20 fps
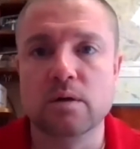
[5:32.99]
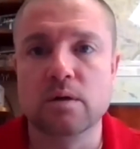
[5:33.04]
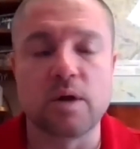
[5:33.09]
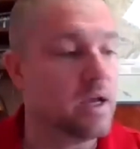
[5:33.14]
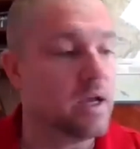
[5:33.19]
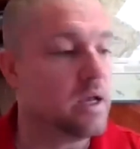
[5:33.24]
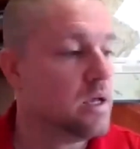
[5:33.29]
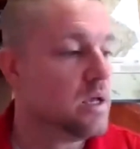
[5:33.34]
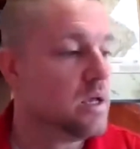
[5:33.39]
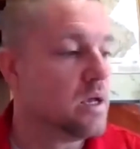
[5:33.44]

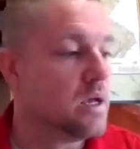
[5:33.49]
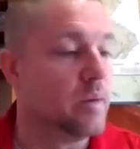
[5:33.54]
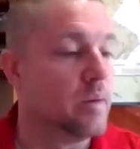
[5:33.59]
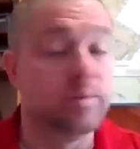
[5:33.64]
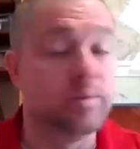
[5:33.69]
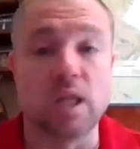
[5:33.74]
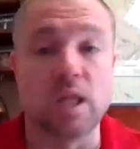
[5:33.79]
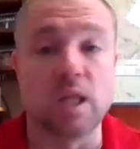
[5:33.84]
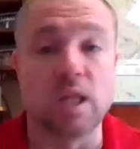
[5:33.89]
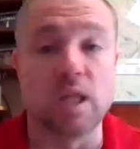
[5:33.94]

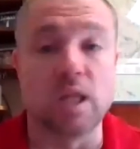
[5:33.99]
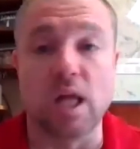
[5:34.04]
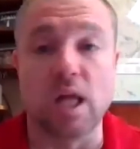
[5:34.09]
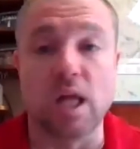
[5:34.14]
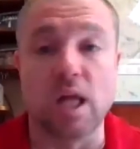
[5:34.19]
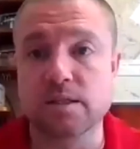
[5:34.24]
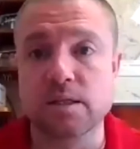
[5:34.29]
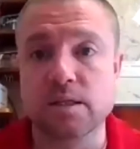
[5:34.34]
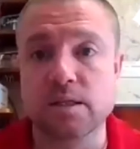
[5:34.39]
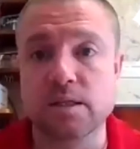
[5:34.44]
appliances,
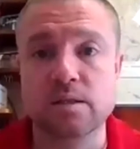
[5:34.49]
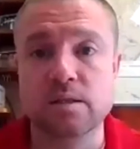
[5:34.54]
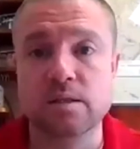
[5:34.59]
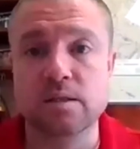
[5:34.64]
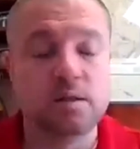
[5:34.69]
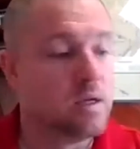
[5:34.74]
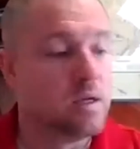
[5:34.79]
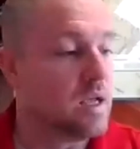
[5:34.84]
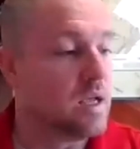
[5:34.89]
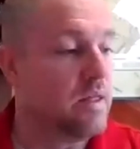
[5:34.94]
and then
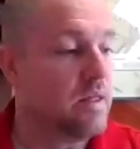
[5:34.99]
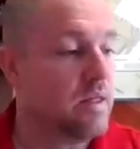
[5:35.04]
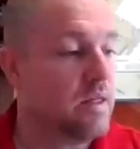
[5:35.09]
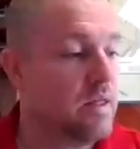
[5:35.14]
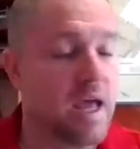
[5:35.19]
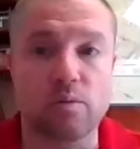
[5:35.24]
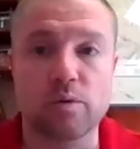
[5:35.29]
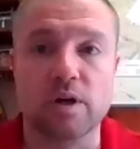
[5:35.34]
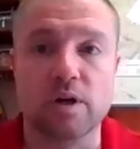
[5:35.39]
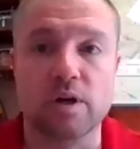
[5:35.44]
we're gonna
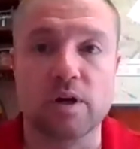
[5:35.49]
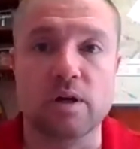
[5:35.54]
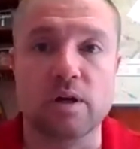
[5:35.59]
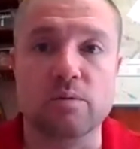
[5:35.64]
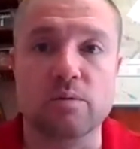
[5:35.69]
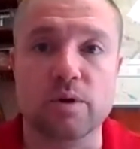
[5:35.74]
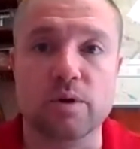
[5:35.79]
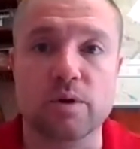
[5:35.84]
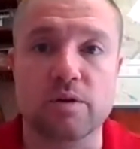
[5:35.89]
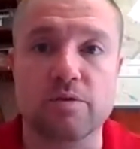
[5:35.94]

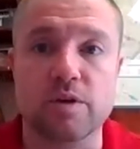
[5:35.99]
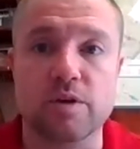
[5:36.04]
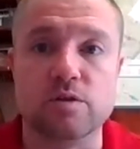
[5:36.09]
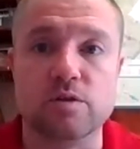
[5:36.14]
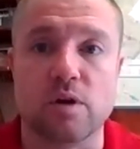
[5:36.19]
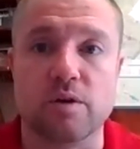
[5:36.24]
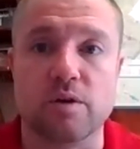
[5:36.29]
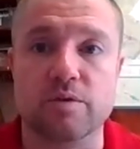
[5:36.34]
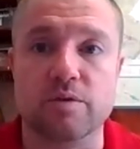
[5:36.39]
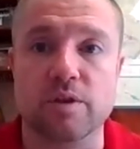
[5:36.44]
finish off with
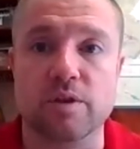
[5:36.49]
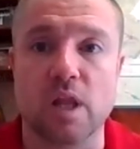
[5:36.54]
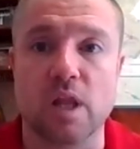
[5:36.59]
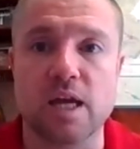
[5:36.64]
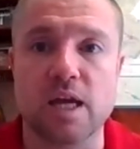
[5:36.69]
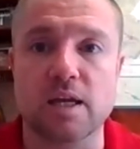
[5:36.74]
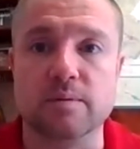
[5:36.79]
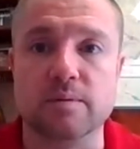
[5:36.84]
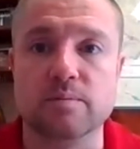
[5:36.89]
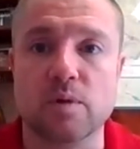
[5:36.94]
lighting,
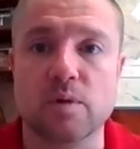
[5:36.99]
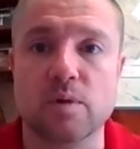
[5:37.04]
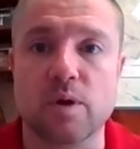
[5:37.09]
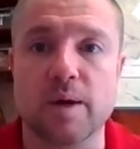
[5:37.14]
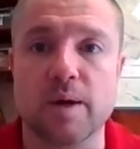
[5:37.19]
okay.